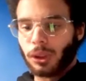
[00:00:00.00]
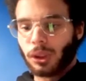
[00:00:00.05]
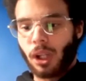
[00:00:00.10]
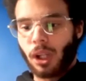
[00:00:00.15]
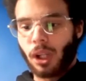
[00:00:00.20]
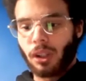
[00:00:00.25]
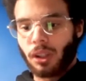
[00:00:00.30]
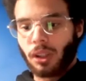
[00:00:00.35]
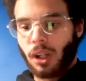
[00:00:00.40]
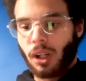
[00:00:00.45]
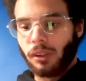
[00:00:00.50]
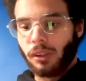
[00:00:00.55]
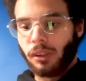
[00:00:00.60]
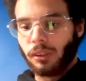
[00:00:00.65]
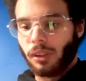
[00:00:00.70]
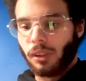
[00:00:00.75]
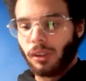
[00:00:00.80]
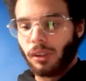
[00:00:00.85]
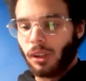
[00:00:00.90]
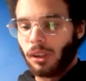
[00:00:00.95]
John
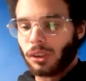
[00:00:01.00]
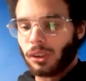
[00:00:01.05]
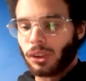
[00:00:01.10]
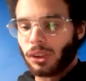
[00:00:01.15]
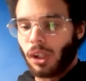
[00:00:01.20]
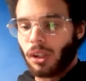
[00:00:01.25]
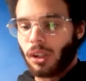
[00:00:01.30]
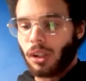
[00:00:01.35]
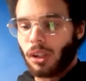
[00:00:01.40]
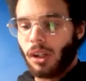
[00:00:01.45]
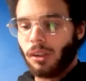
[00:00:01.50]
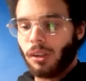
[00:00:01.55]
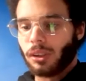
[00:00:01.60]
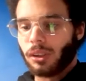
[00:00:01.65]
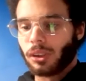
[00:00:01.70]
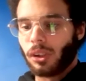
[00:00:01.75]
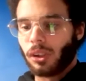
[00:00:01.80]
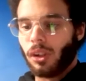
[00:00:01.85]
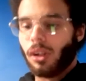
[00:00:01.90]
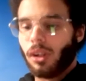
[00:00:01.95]
Collins